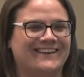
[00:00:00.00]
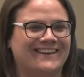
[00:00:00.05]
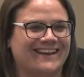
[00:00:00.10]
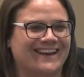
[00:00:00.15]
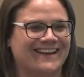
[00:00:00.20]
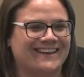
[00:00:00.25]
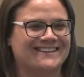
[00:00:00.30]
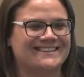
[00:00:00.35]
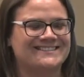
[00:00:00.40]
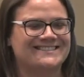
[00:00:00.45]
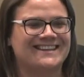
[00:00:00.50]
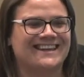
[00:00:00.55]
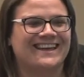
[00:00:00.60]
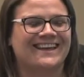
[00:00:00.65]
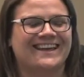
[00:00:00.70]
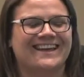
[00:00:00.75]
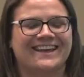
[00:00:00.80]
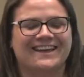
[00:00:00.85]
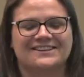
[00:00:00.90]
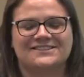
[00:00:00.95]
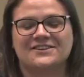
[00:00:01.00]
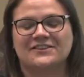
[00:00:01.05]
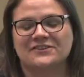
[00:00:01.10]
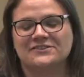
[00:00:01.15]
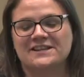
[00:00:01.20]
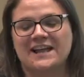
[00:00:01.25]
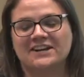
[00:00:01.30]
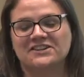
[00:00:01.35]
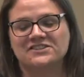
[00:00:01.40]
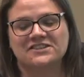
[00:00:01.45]
because so
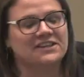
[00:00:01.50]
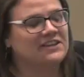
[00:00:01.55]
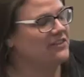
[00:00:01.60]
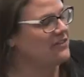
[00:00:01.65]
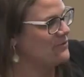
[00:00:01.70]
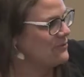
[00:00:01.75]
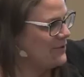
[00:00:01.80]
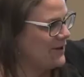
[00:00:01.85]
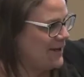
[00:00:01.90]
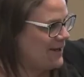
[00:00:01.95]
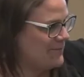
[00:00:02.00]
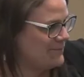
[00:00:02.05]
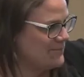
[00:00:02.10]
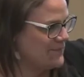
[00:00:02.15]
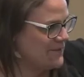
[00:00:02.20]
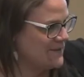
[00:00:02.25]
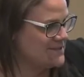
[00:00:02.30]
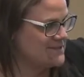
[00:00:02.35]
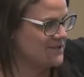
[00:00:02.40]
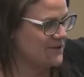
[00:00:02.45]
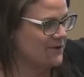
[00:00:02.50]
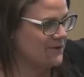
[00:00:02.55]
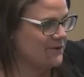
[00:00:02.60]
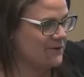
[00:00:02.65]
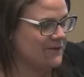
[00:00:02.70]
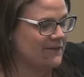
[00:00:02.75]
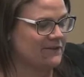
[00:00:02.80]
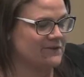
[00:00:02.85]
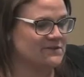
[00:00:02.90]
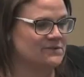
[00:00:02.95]
there's actually three.
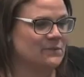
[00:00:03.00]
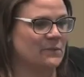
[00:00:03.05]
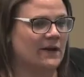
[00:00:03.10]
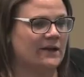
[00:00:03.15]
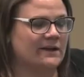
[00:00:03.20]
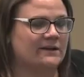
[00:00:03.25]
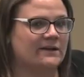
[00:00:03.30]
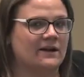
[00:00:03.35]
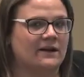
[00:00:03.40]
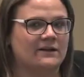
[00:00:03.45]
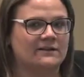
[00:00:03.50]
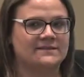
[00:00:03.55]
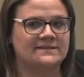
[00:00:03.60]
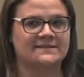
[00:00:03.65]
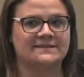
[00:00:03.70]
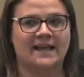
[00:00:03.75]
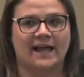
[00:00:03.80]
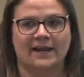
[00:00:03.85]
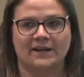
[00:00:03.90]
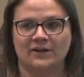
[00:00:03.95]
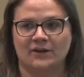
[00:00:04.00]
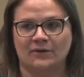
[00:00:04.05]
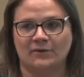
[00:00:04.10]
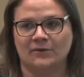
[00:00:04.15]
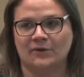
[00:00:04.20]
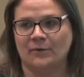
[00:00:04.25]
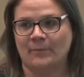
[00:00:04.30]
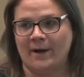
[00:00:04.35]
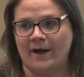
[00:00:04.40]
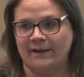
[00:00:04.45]
So there's one called
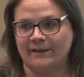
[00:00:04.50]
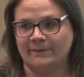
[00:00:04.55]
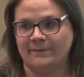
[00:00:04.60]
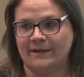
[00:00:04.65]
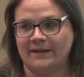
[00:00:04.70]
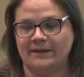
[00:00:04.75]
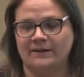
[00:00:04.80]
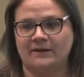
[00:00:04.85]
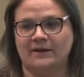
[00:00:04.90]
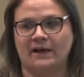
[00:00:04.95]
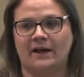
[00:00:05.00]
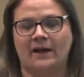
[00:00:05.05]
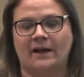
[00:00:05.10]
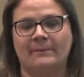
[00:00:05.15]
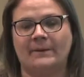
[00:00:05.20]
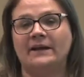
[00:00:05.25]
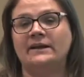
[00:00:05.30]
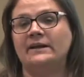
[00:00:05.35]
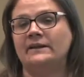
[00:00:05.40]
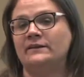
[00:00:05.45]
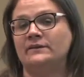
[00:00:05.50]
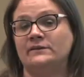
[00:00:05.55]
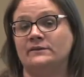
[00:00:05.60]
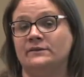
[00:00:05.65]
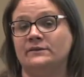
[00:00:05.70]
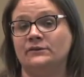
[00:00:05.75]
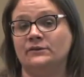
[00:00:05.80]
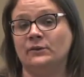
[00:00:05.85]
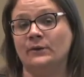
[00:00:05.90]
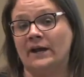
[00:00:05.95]
cyanocobalamin, um, and
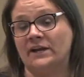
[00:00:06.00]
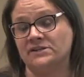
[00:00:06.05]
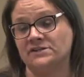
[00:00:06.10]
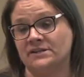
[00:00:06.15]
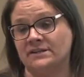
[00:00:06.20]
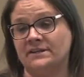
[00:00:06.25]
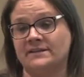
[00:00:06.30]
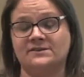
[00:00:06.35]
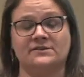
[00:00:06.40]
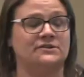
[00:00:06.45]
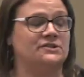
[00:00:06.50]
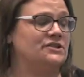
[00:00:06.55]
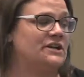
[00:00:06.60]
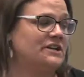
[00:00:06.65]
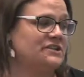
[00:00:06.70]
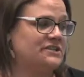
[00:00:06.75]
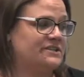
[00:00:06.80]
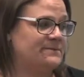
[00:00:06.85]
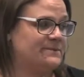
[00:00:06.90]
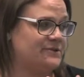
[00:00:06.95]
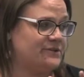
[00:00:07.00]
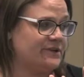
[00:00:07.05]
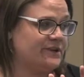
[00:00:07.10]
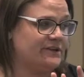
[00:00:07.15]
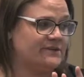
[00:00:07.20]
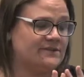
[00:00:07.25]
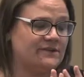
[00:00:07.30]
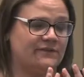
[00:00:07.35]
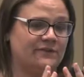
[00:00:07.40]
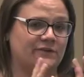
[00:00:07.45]
you actually, these are injections, but you can
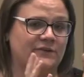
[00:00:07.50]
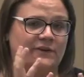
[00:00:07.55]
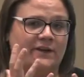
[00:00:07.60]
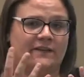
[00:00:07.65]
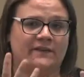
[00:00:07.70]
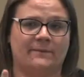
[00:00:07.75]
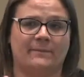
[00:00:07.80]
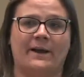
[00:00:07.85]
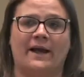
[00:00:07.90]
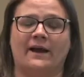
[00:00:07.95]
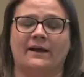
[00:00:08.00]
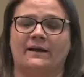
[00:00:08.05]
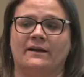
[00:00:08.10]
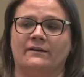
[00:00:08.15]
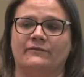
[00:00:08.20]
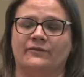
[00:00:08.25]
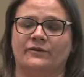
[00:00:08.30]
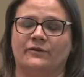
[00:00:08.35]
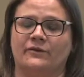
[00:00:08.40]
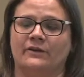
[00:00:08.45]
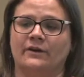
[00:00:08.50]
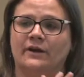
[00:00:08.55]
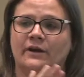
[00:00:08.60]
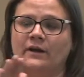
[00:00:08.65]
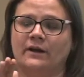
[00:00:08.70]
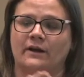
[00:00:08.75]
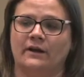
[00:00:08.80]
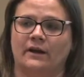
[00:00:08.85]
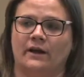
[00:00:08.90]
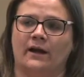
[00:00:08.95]
also, if you look on the back of your
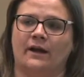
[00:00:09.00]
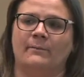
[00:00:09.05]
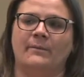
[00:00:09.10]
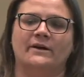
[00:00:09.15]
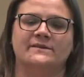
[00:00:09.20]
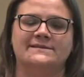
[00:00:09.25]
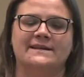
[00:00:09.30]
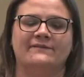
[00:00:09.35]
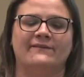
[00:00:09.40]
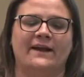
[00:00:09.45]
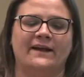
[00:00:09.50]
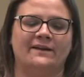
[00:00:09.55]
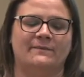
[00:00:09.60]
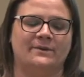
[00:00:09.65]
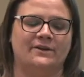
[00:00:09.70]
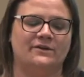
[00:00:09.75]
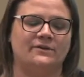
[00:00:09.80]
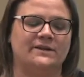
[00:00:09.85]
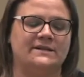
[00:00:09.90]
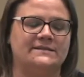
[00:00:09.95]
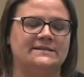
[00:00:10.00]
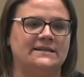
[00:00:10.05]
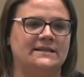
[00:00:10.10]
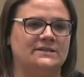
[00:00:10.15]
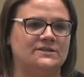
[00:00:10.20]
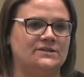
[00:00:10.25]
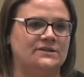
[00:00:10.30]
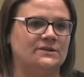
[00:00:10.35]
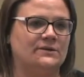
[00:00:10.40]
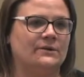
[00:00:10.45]
uh, multivitamin, you can see
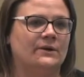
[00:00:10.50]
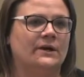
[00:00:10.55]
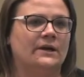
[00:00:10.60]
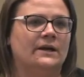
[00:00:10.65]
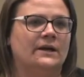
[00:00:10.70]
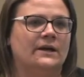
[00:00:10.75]
it too.